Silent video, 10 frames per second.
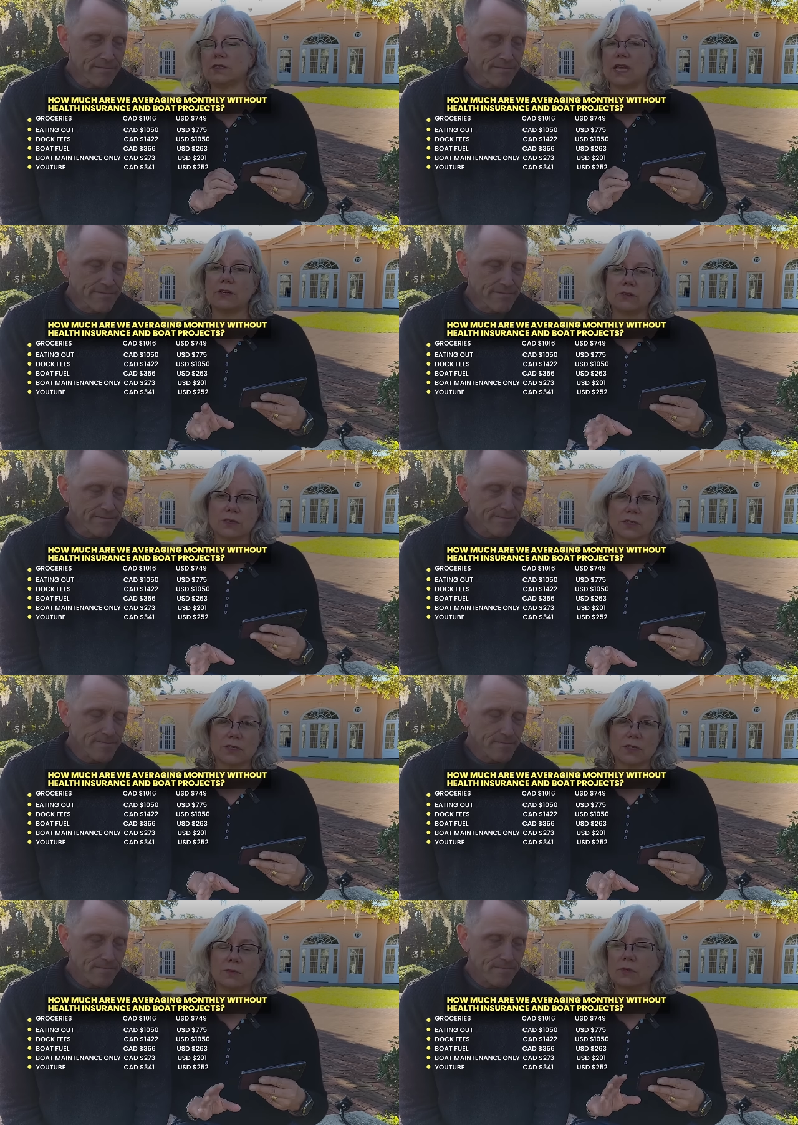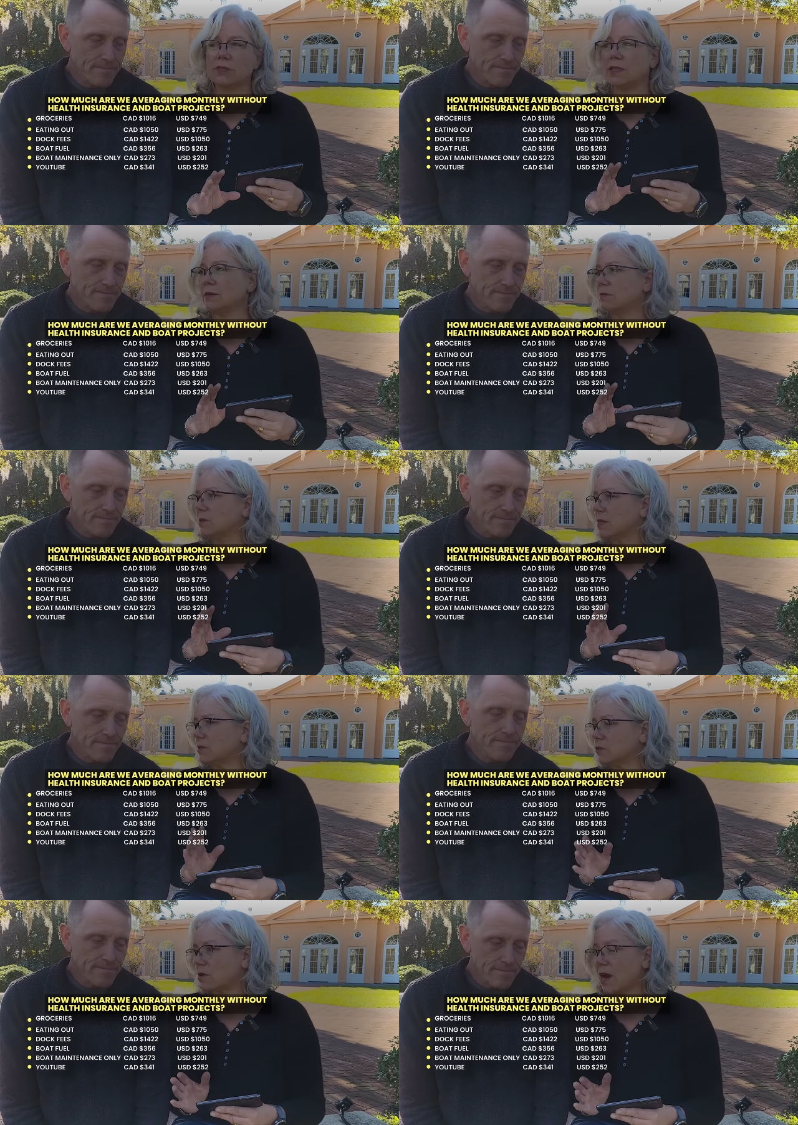Speaker 1: it's entrances to museums
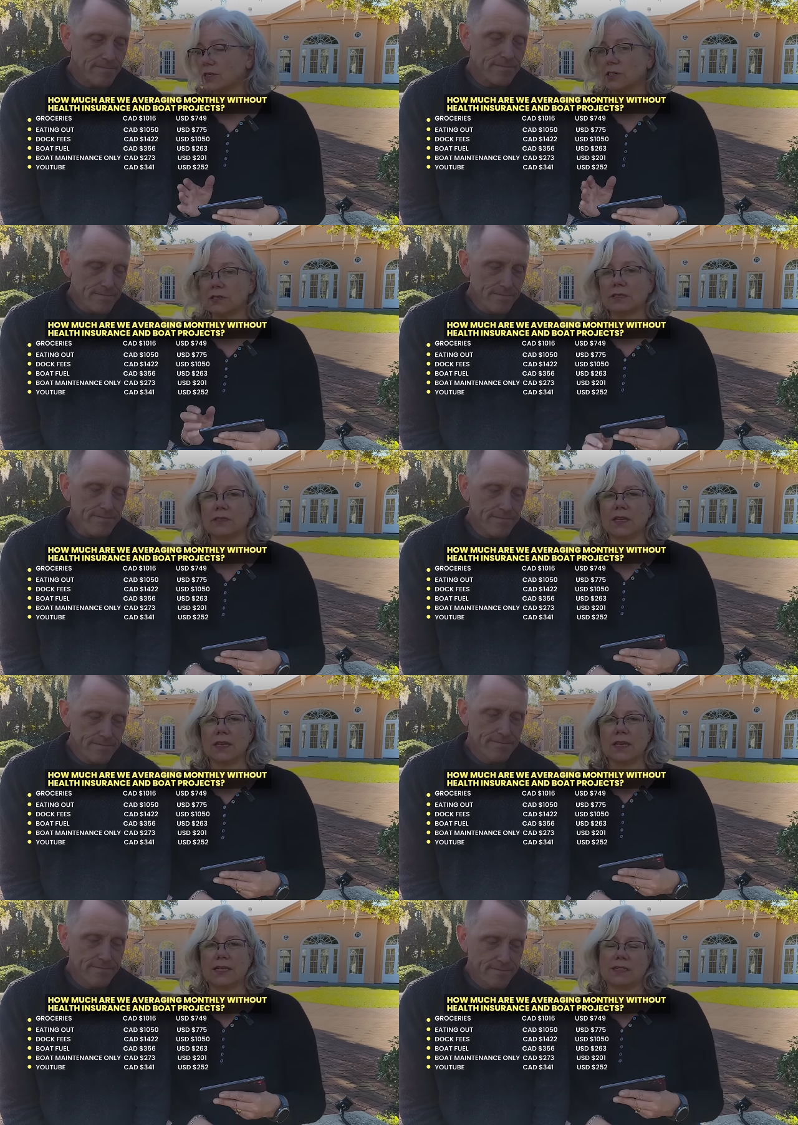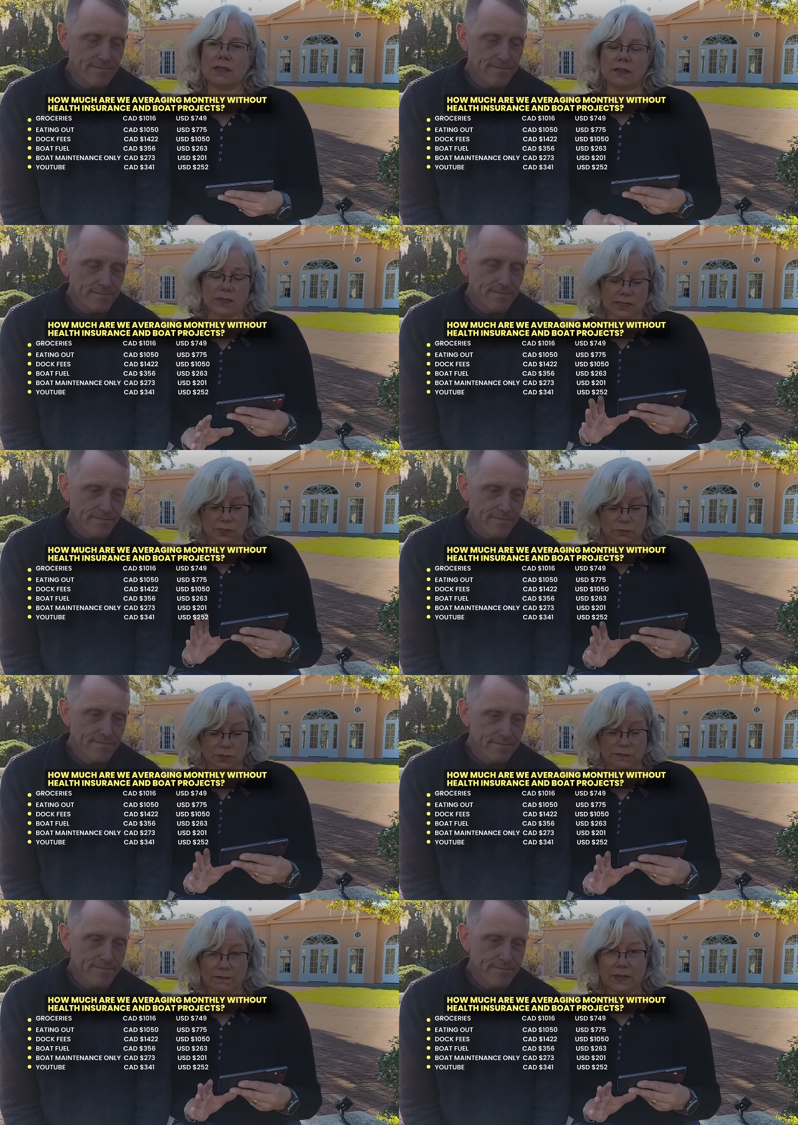and attractions. It's anything that doesn't
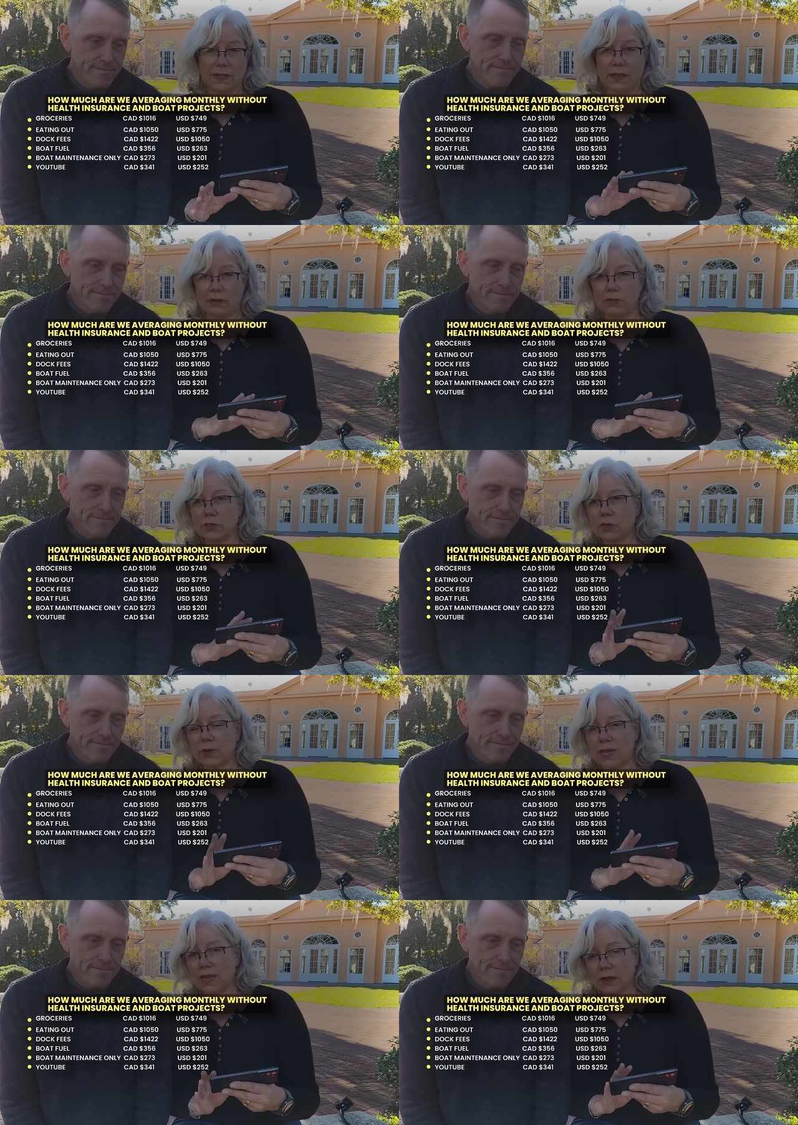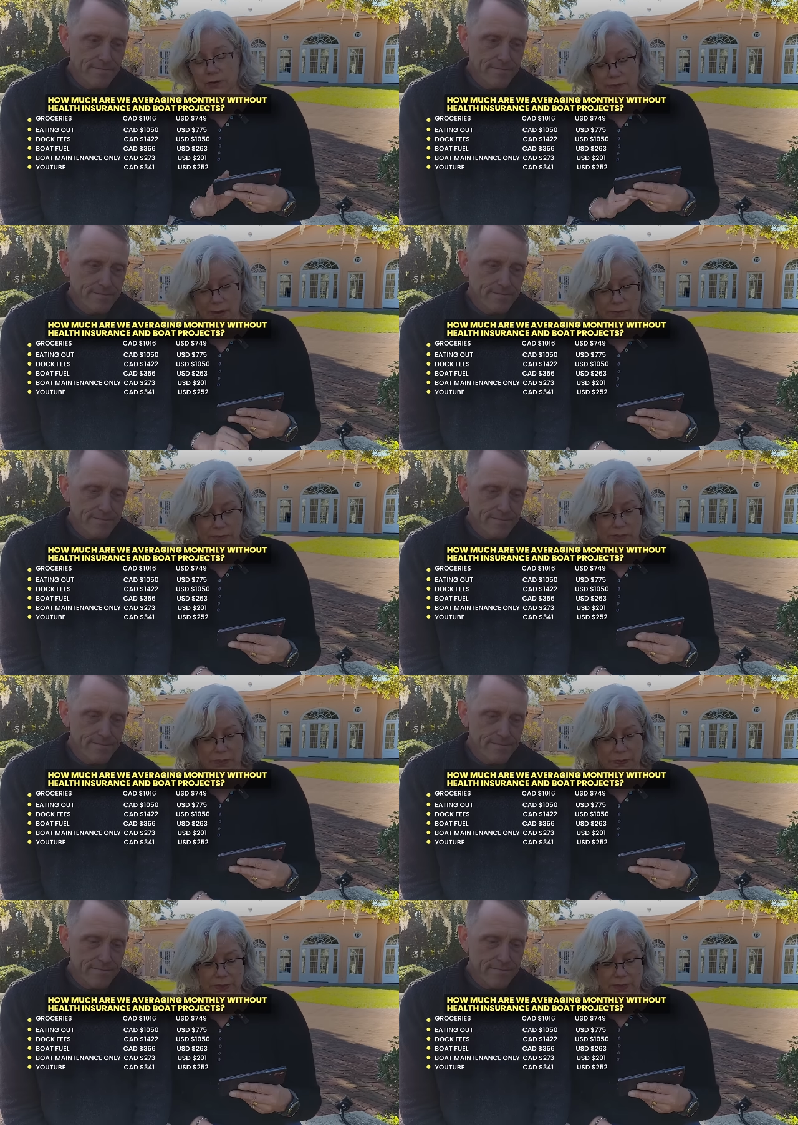really fit in there. There's no eating out in that one.
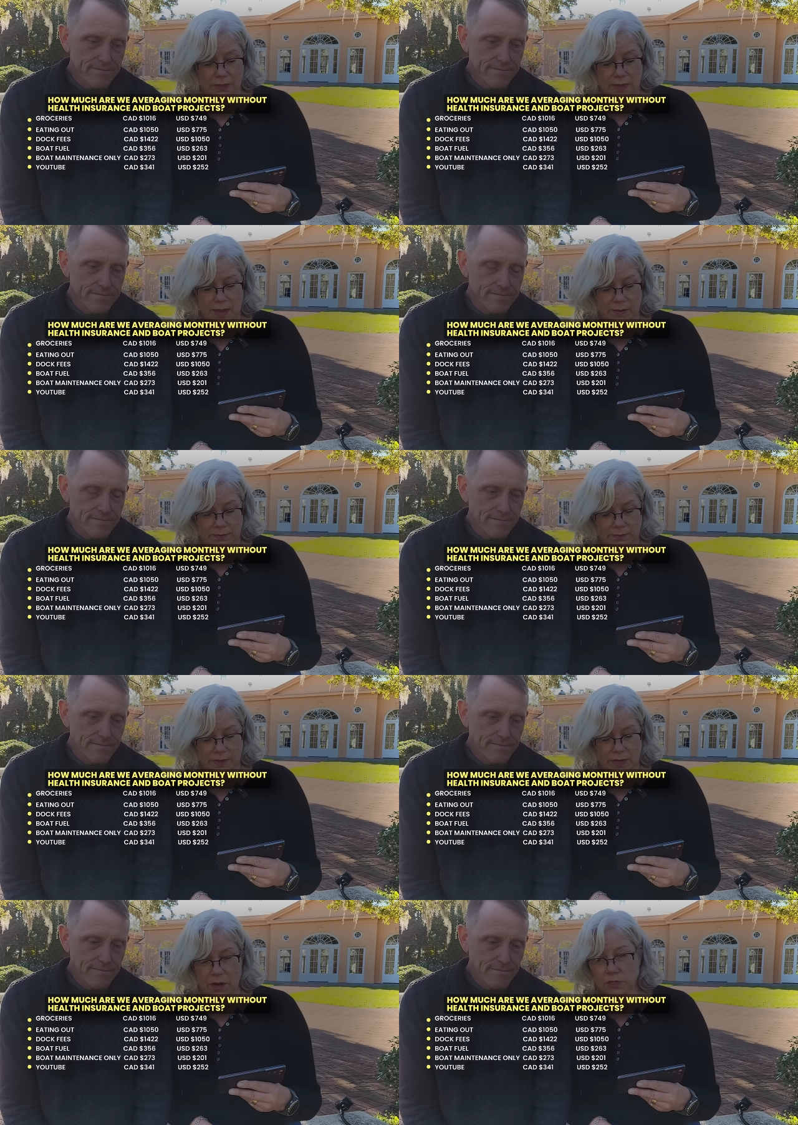So um, in